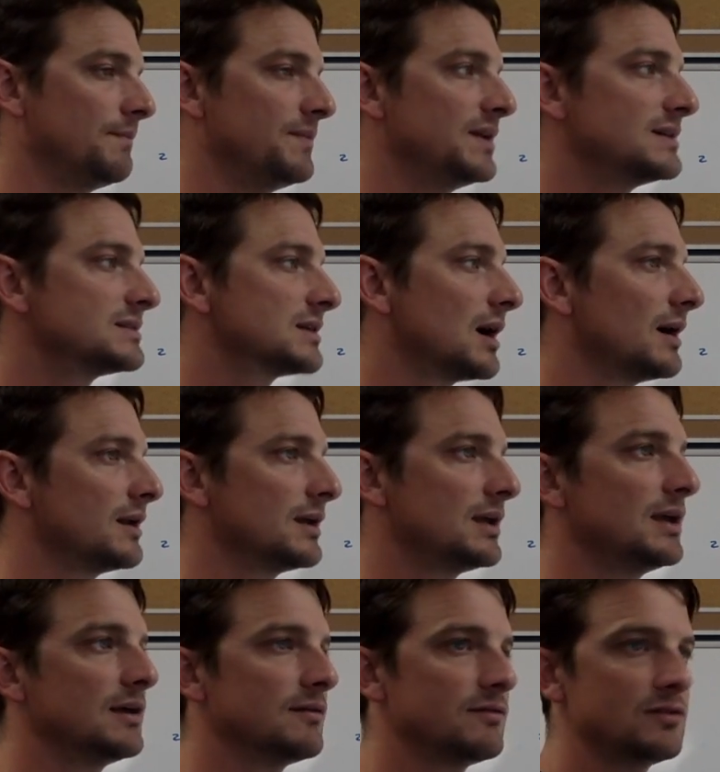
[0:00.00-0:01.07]
This kind of
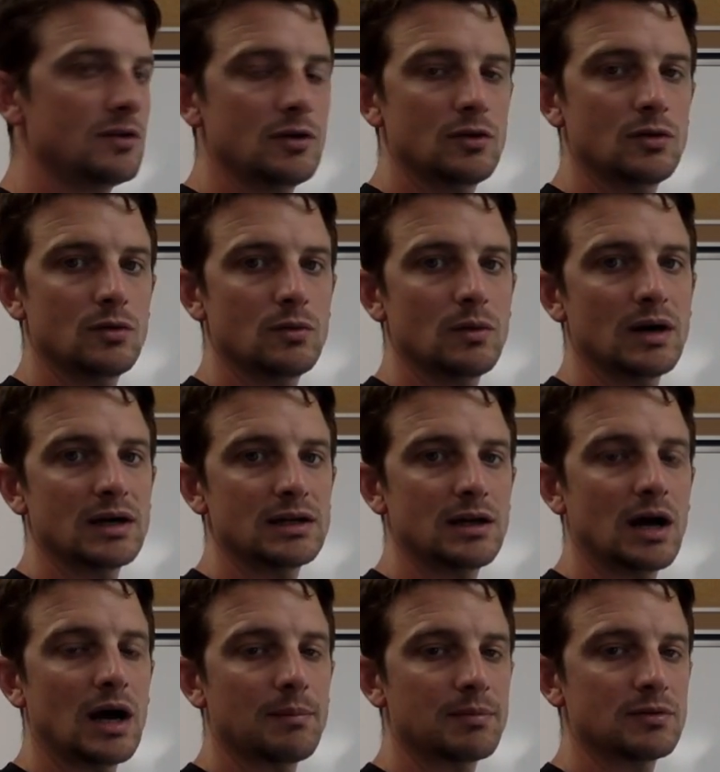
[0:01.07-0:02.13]
gives you an
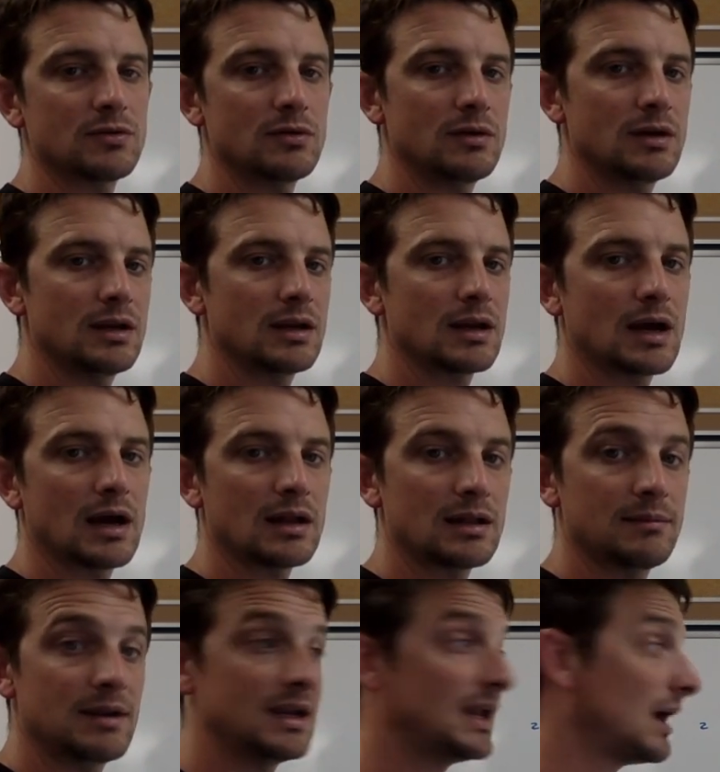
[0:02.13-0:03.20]
opportunity to kind of
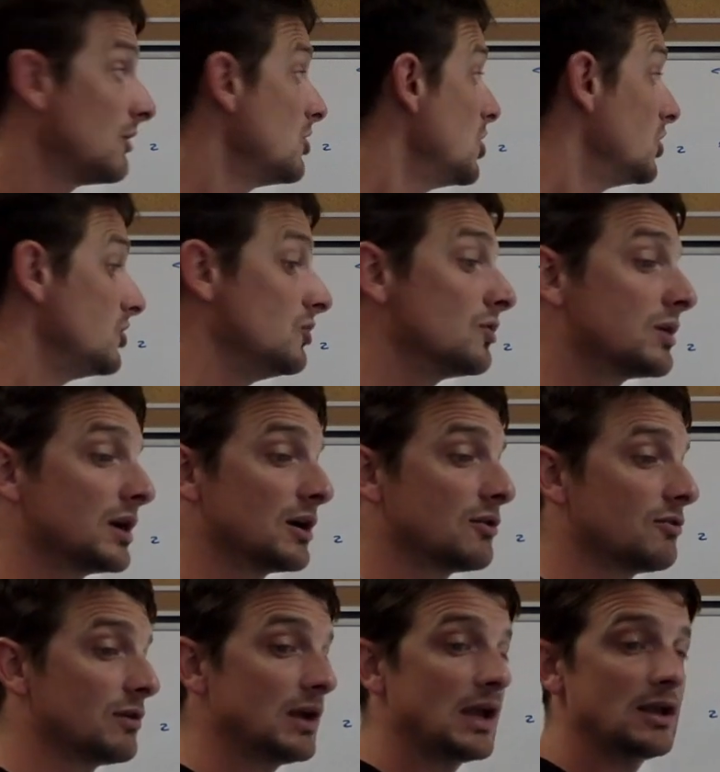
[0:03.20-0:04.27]
limit. Now, you can
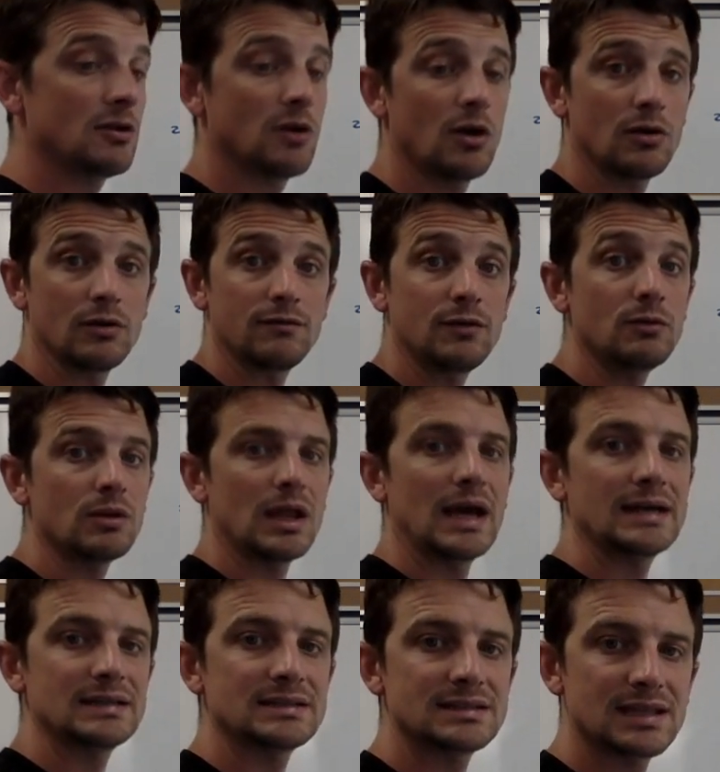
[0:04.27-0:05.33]
create your own. If you
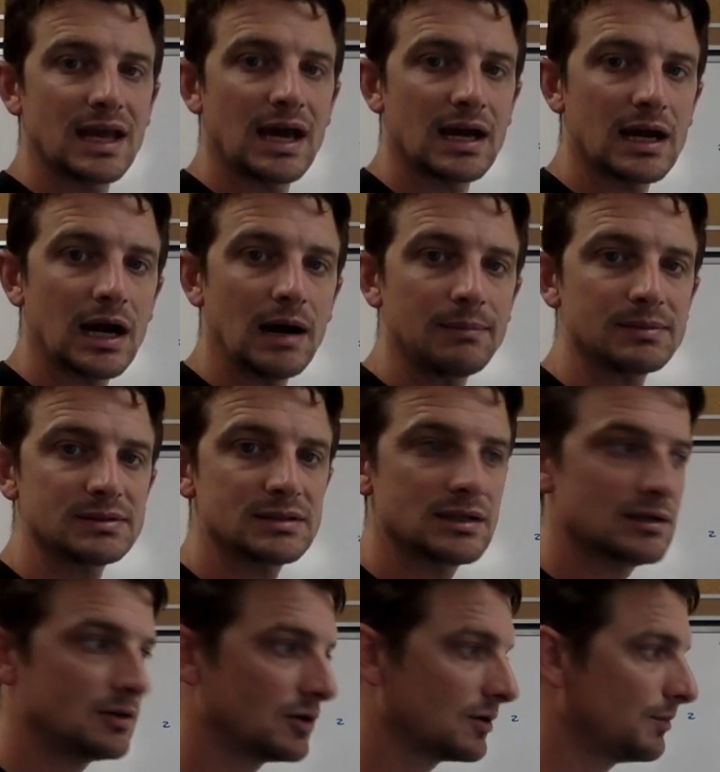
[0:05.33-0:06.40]
like the stack
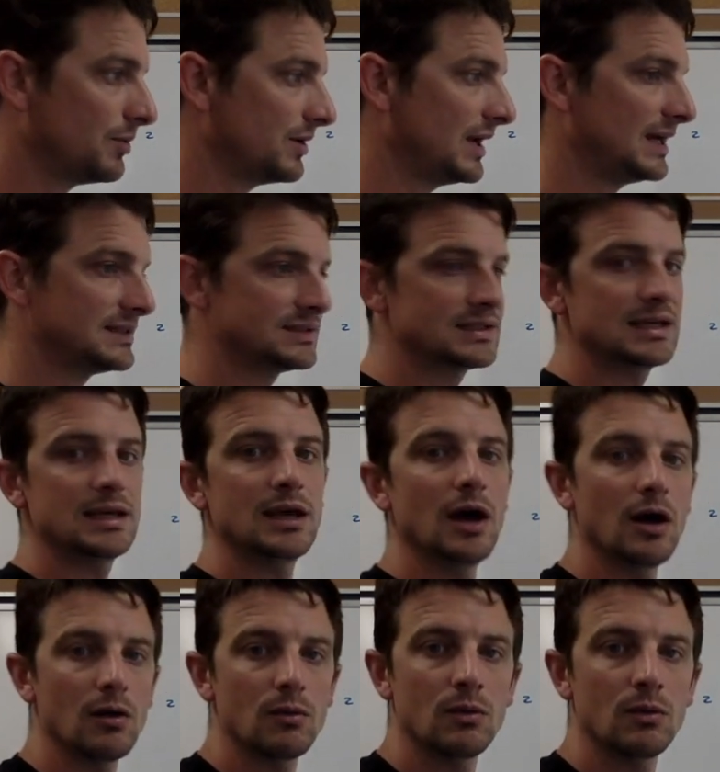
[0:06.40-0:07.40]
opposite, you could put STO.